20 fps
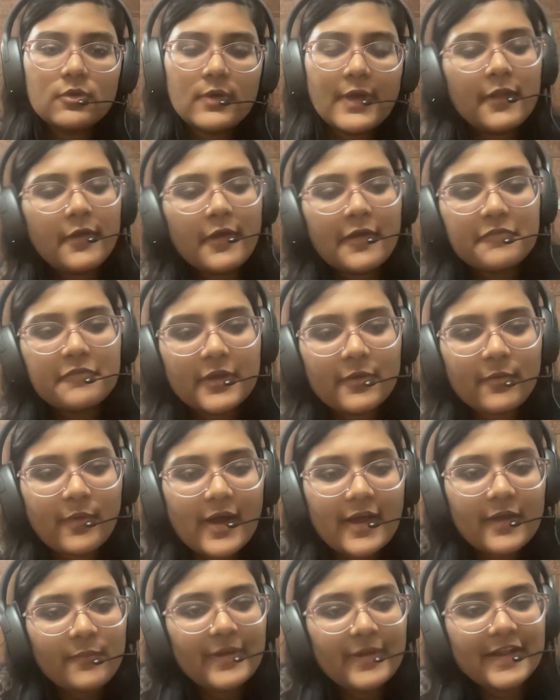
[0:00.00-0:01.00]
hello
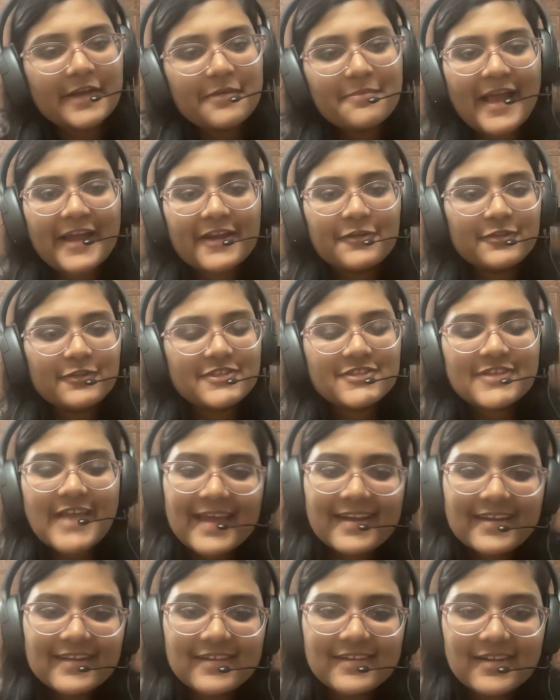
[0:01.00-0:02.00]
everyone, welcome back to the
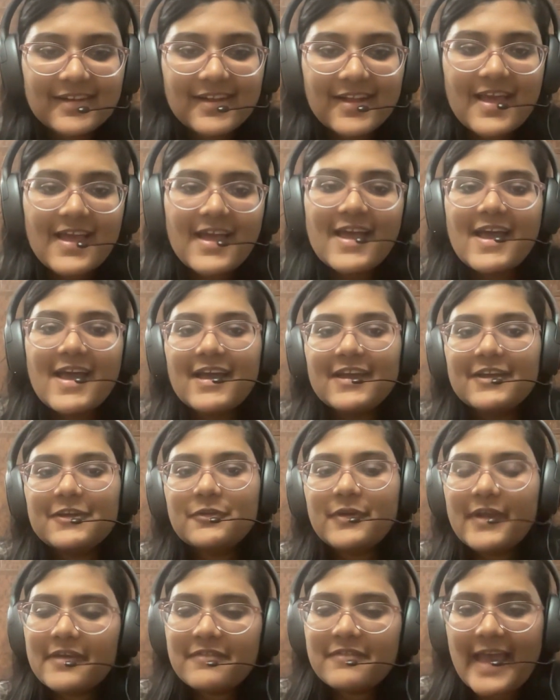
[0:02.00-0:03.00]
channel.
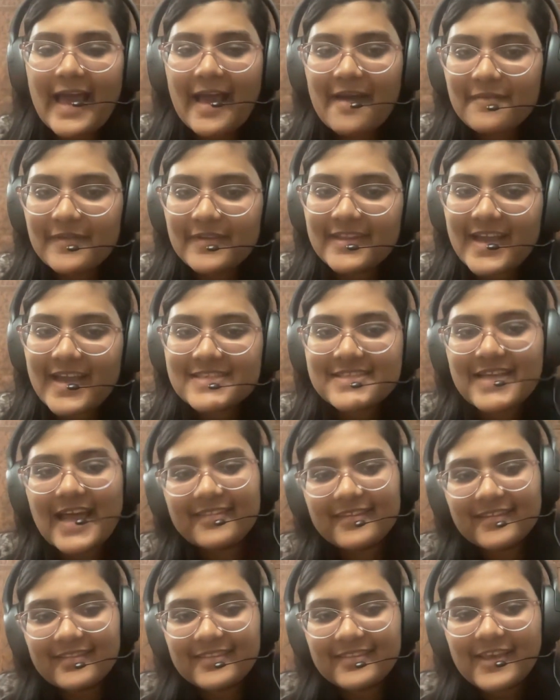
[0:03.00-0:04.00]
Today we have with us
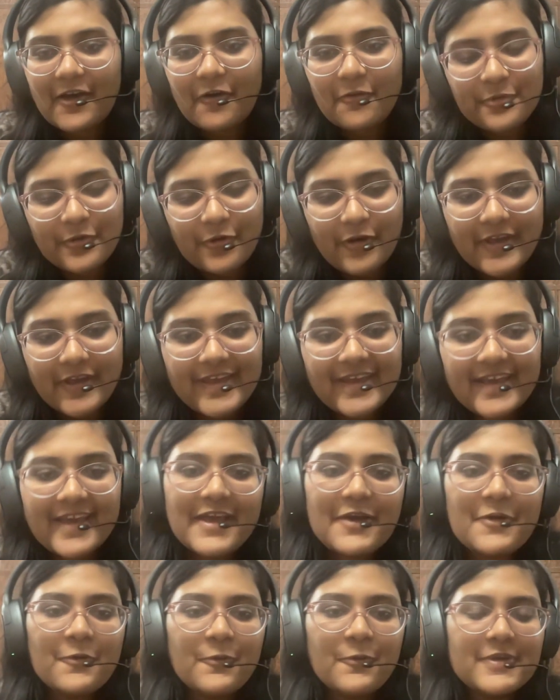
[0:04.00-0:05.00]
Aditya Oberai,
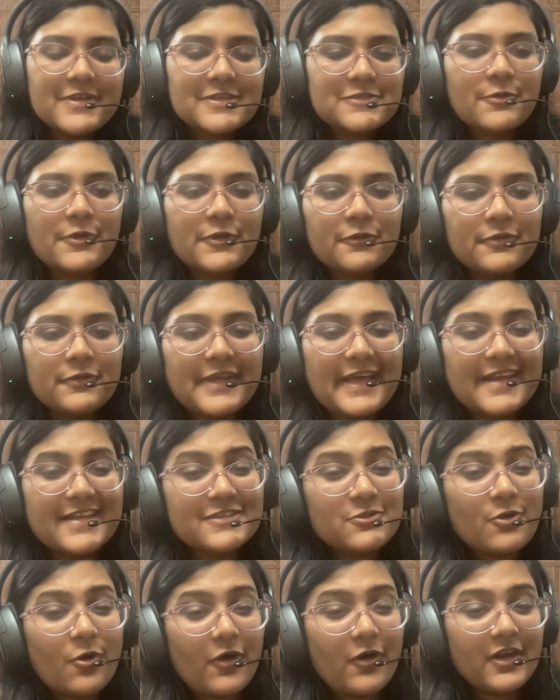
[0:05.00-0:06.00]
who is going to tell
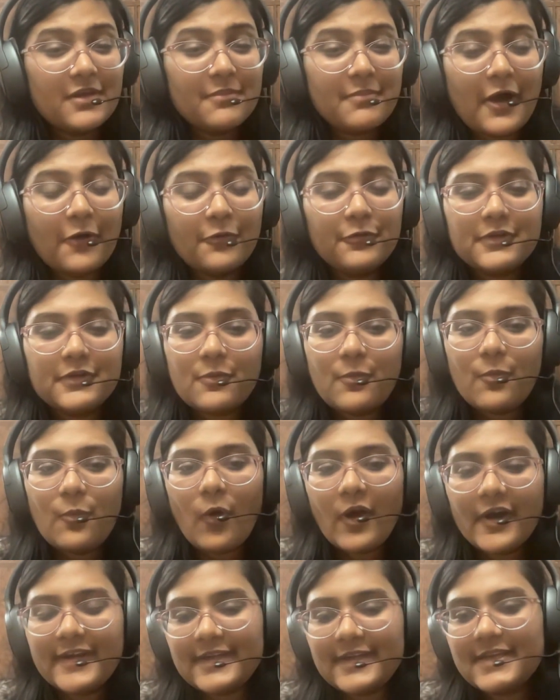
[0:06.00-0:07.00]
us all about
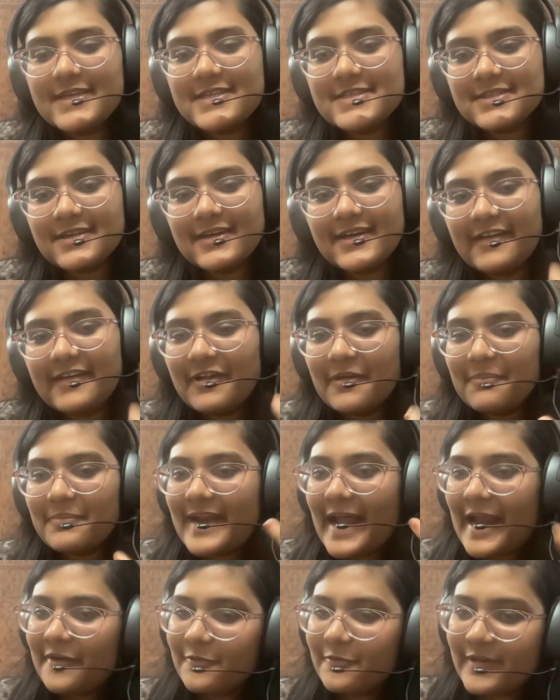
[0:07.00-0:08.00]
what is a
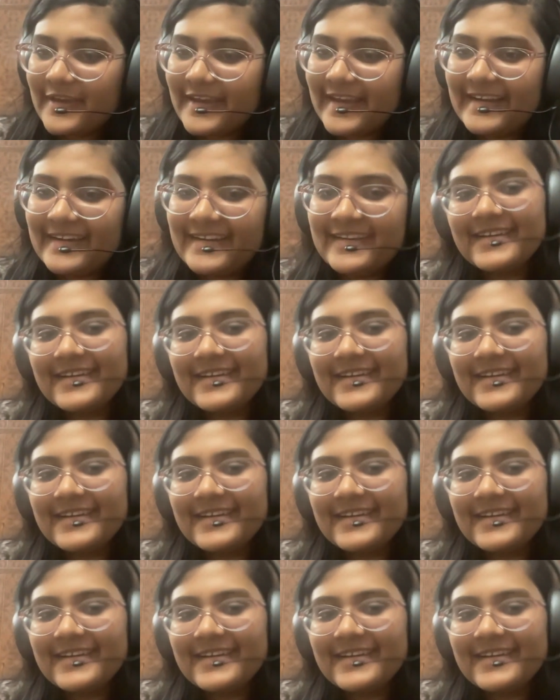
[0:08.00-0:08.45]
developer advocate.